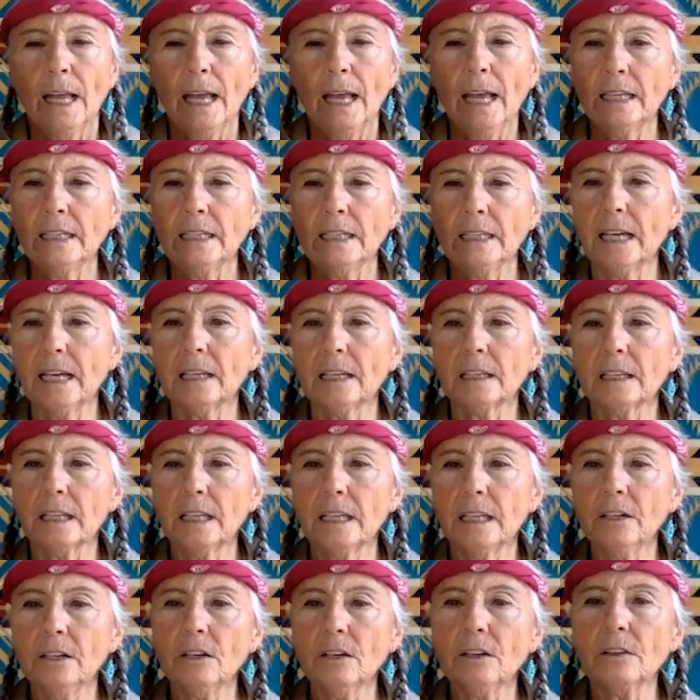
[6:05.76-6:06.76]
And yet
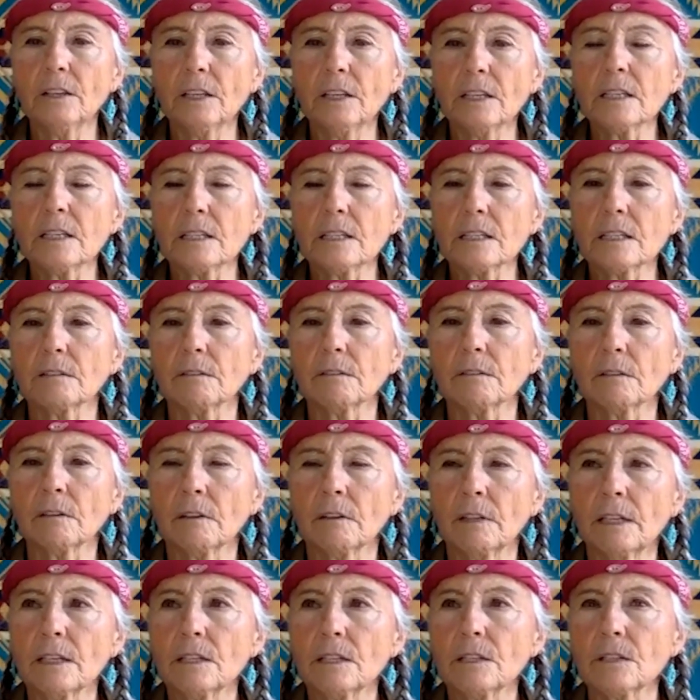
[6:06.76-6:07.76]
here
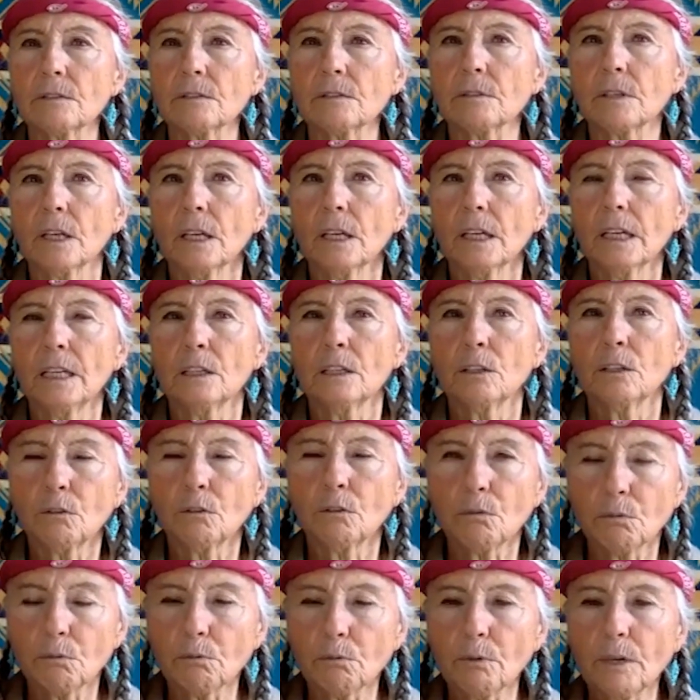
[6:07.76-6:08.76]
this
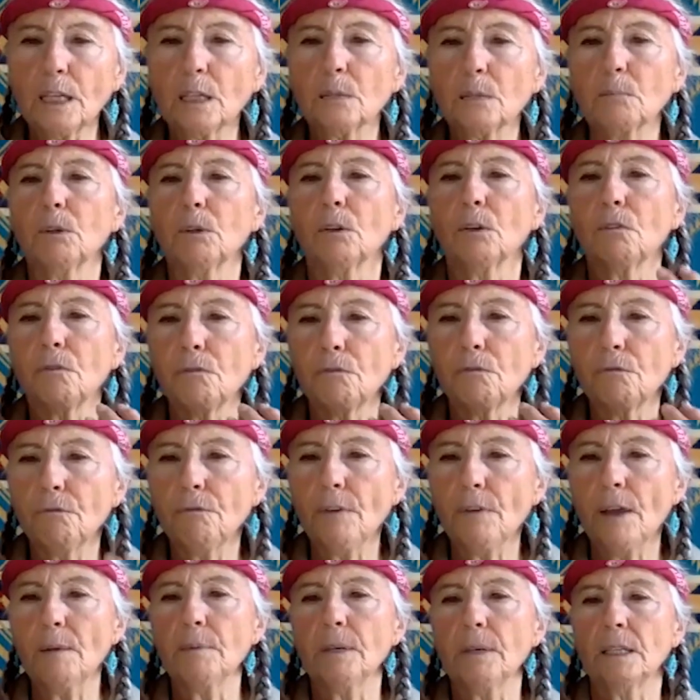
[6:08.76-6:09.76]
incredible
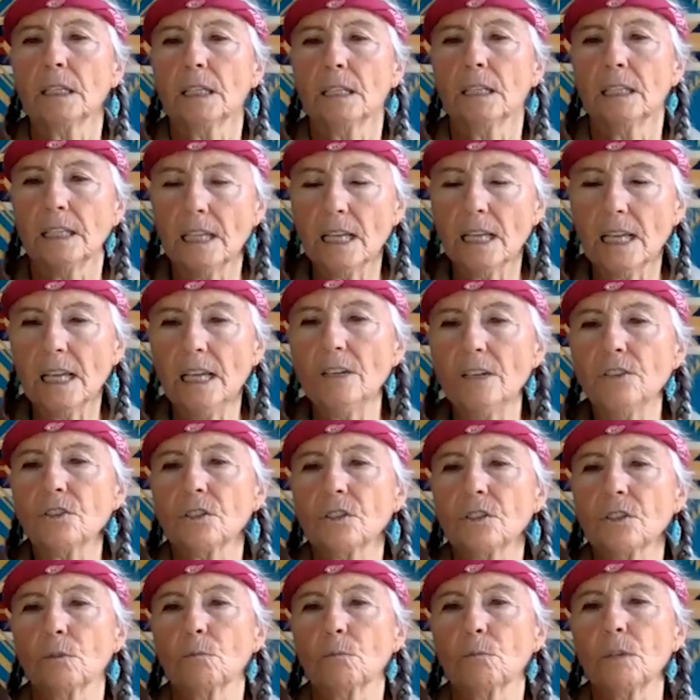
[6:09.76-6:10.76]
feminine,
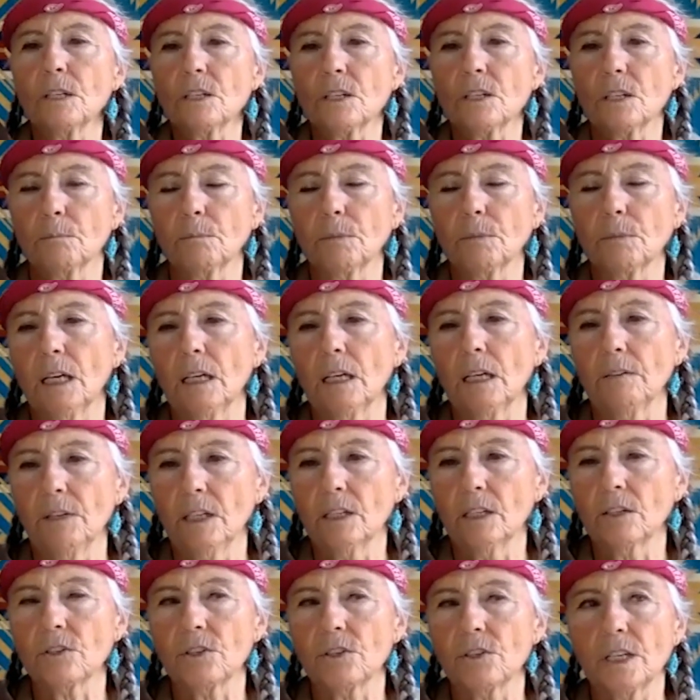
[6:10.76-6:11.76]
ancient wisdom kind of
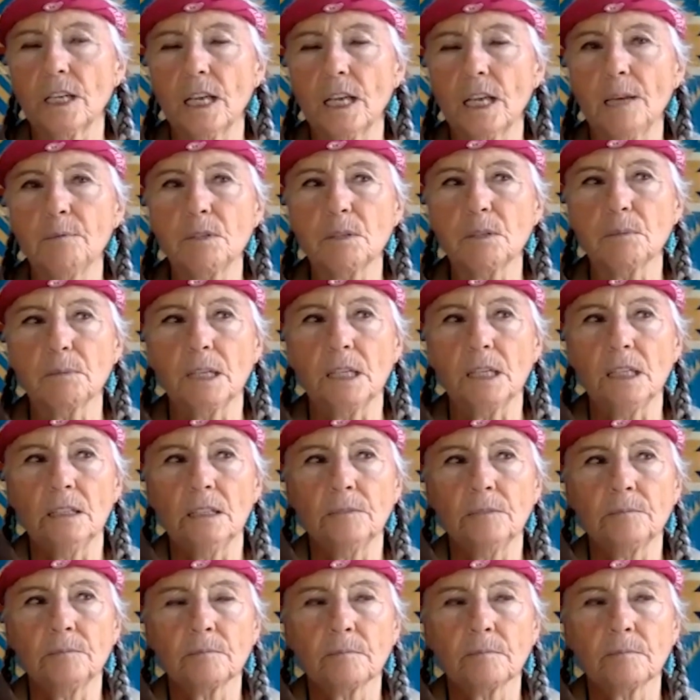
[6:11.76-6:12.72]
energy came to me.